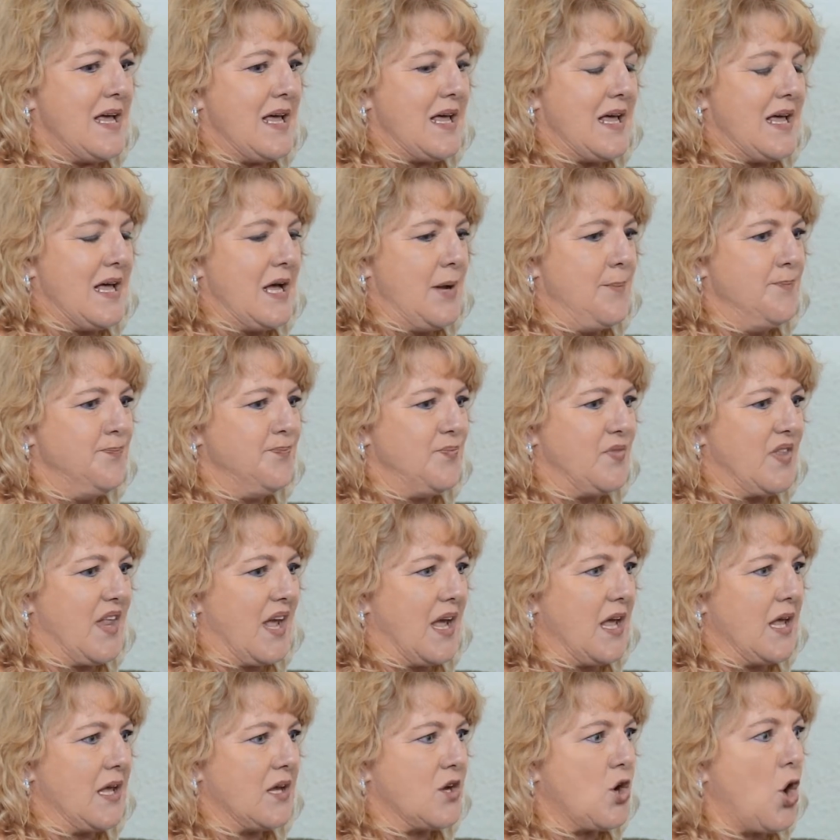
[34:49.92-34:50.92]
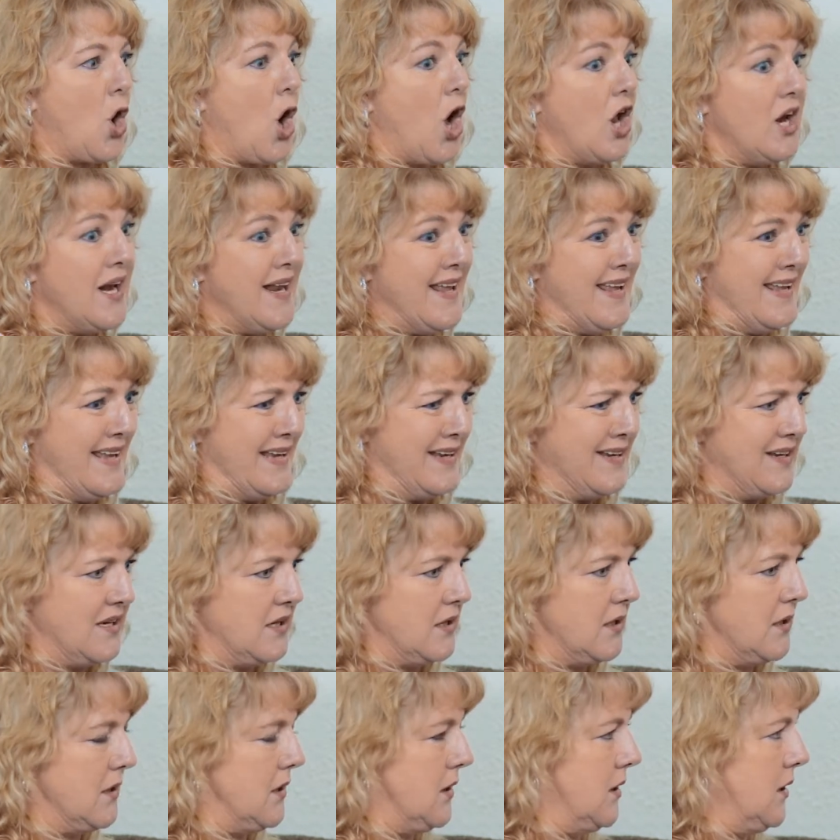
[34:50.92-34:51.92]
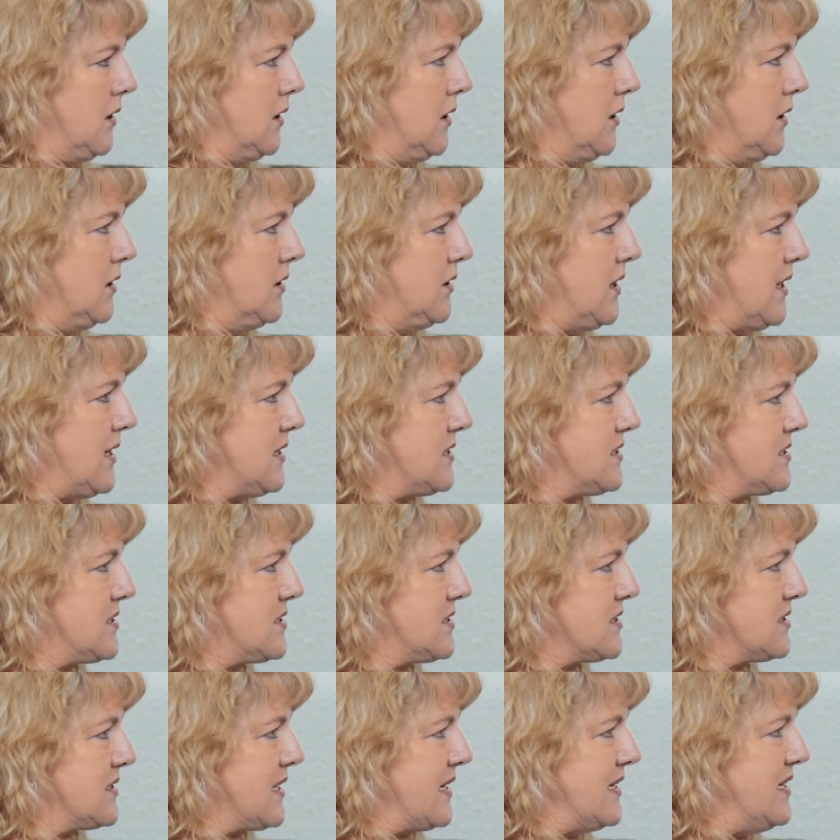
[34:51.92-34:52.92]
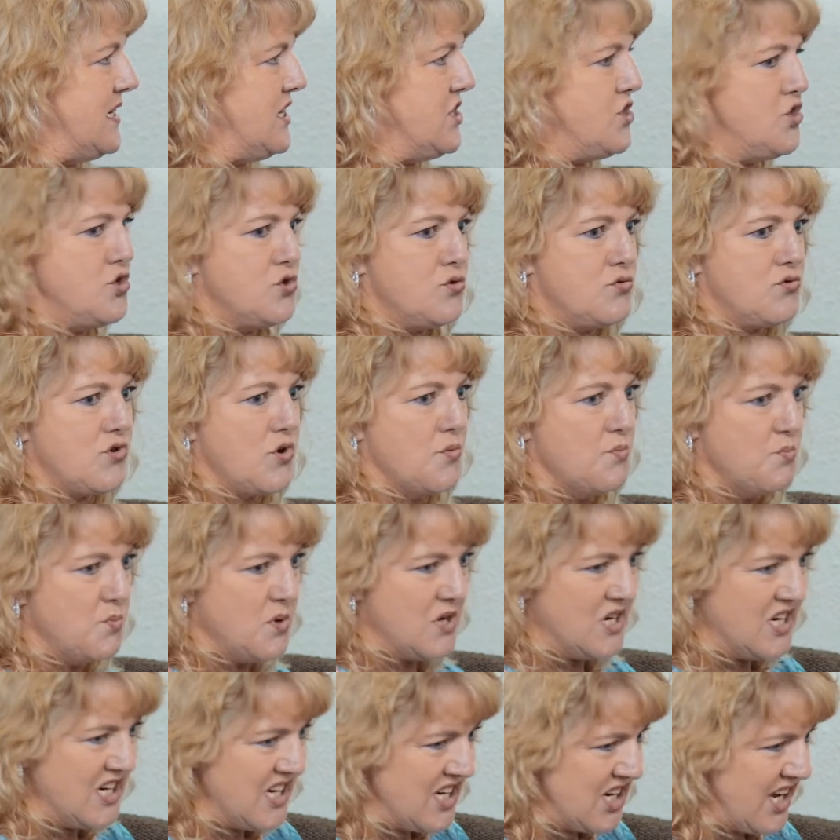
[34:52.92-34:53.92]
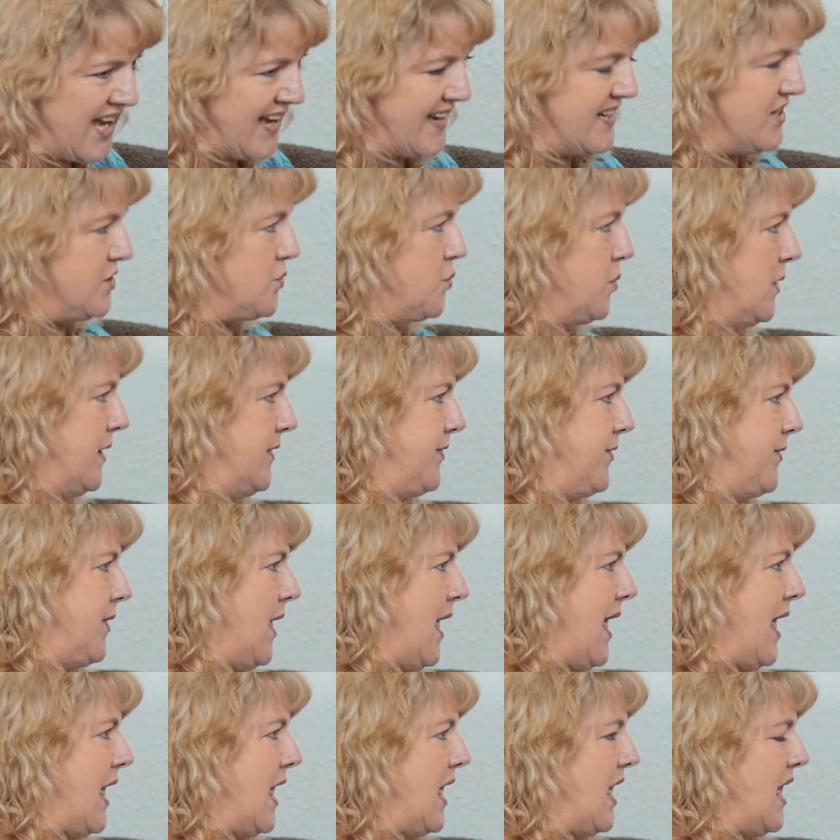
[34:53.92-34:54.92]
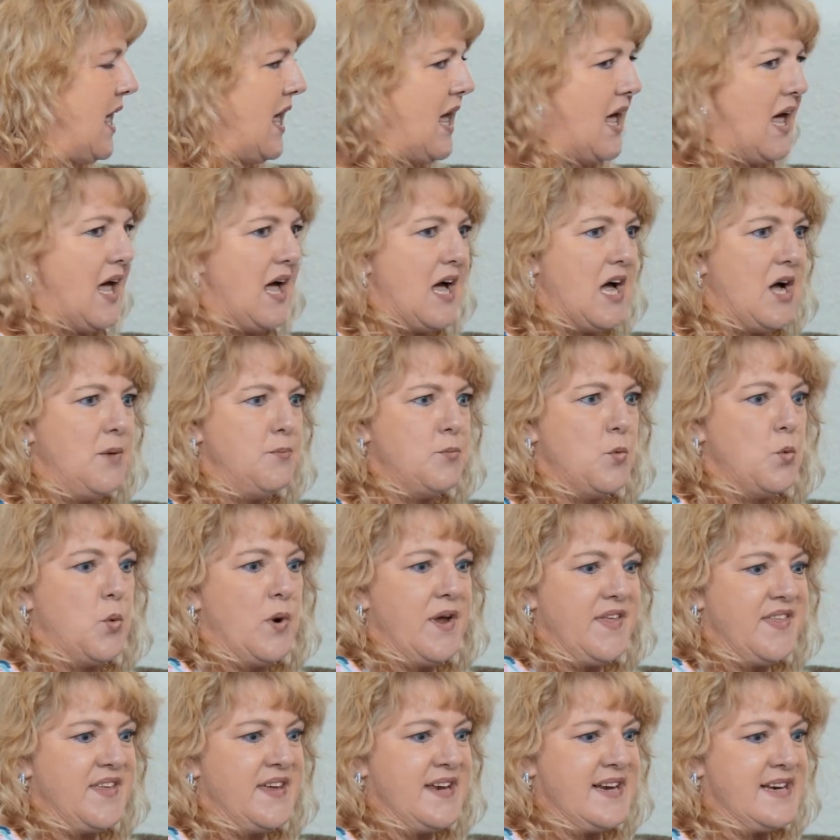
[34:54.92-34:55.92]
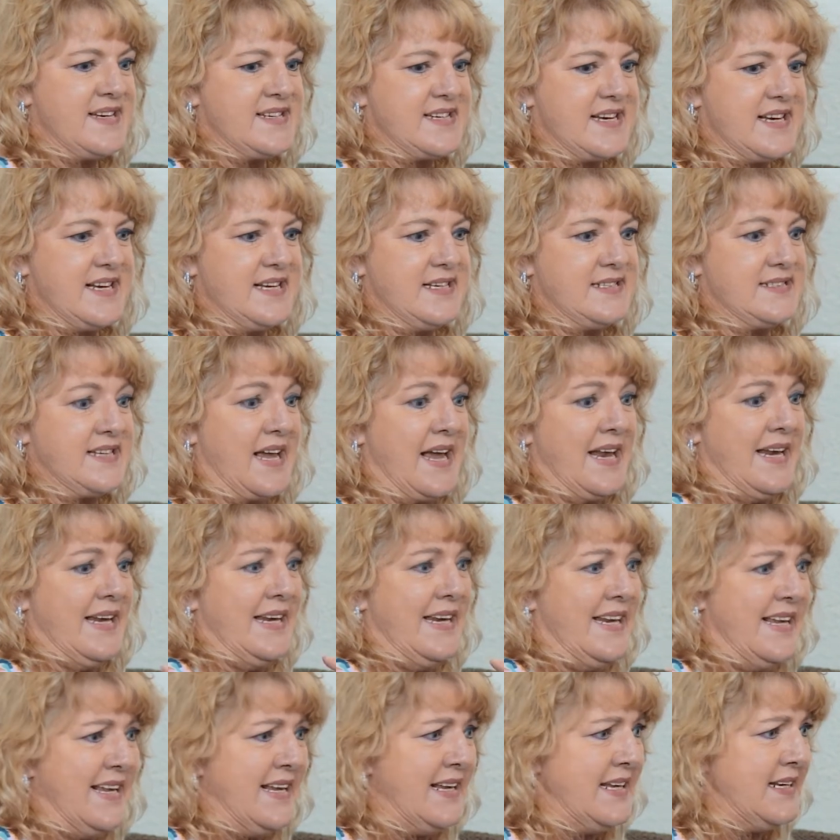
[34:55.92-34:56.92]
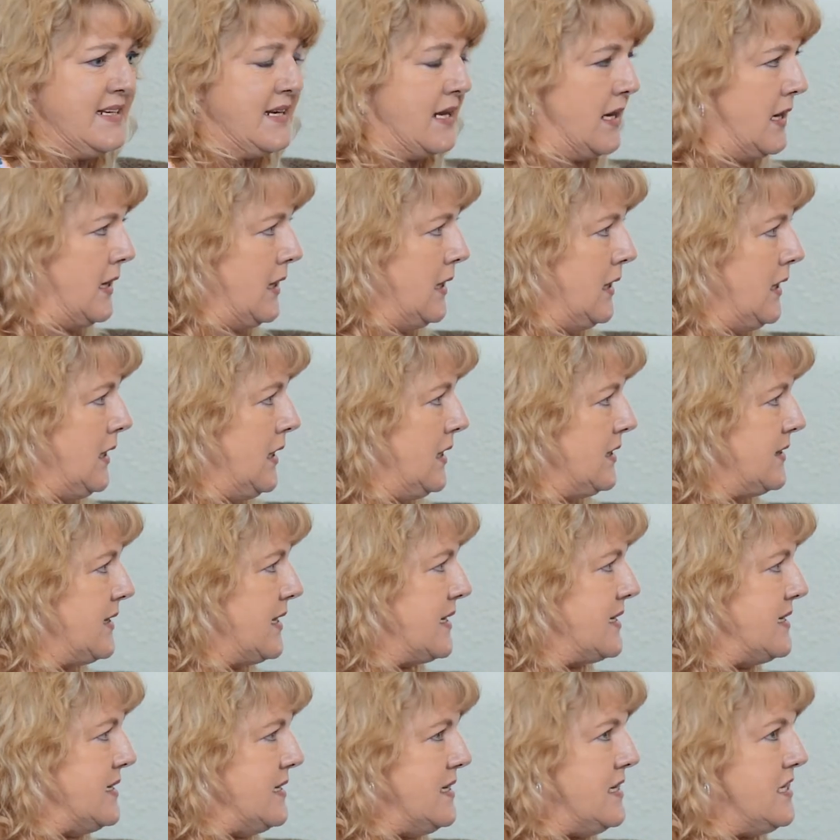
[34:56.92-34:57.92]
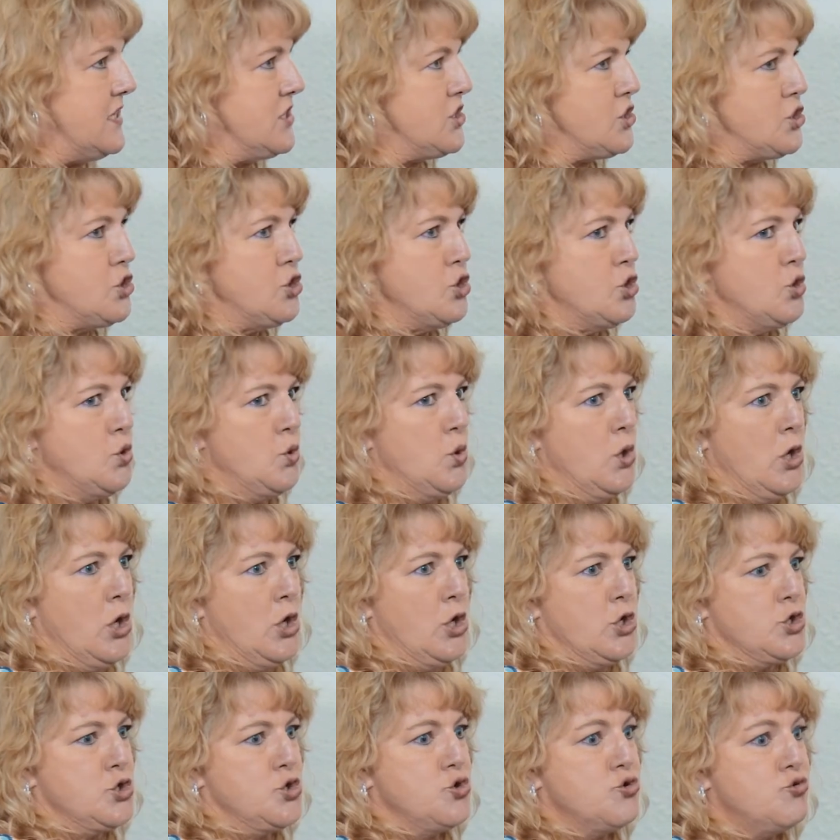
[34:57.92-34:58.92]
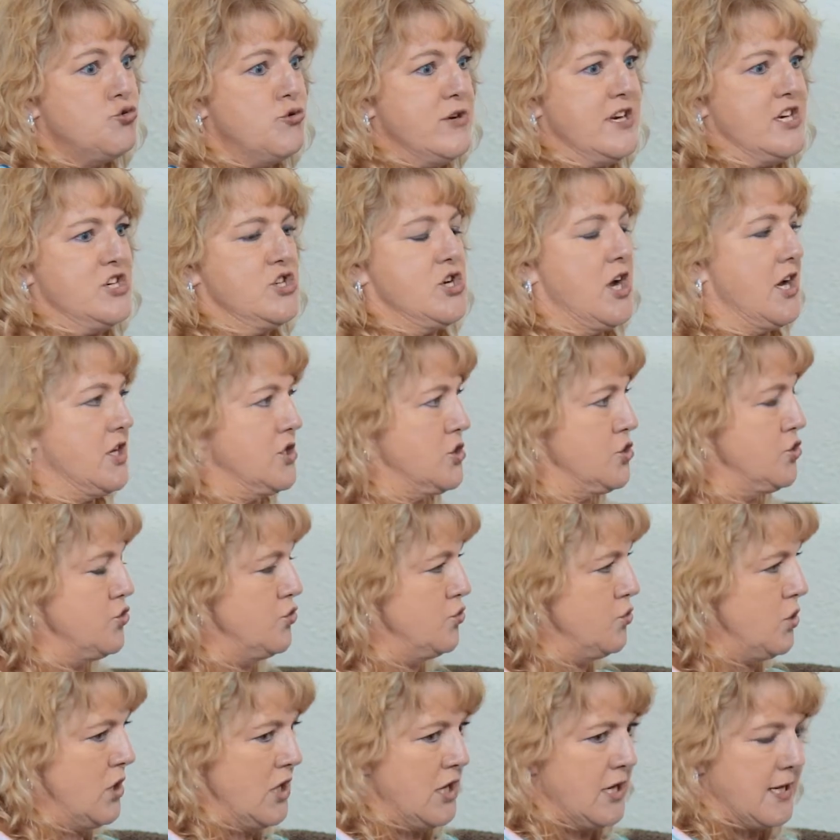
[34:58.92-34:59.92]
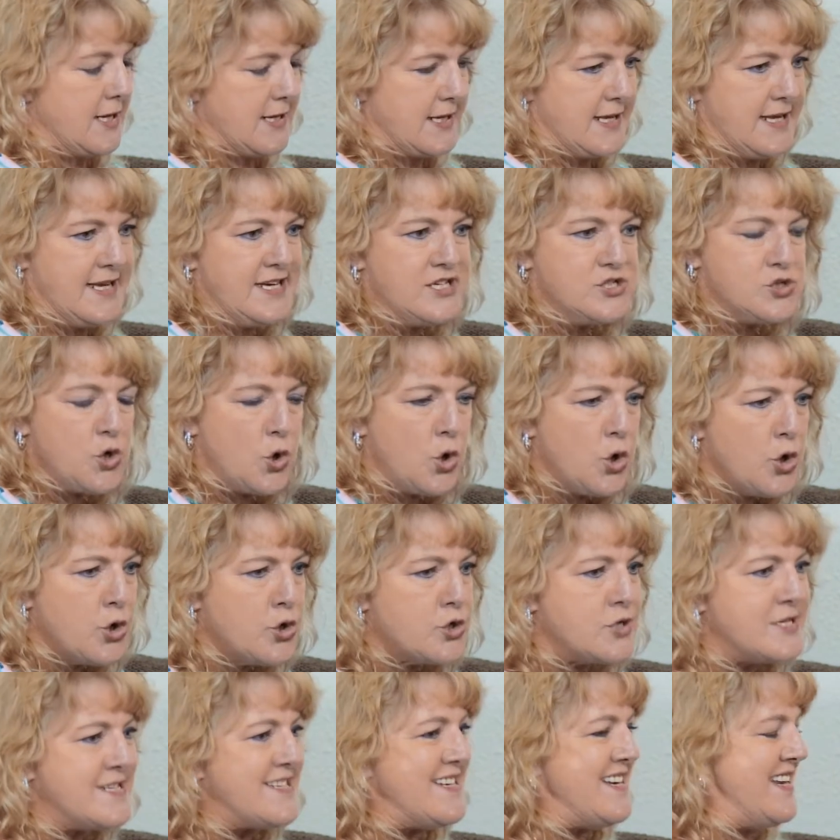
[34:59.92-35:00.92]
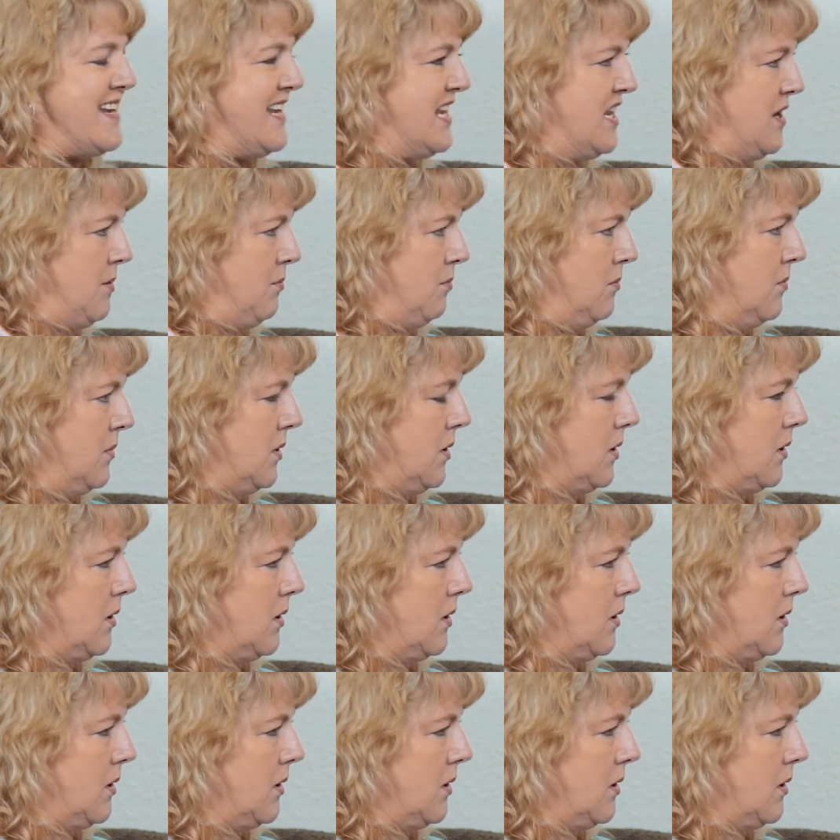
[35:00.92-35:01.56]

a colleague that they need to communicate with, whether it is a leader that needs to reach out to his or her team.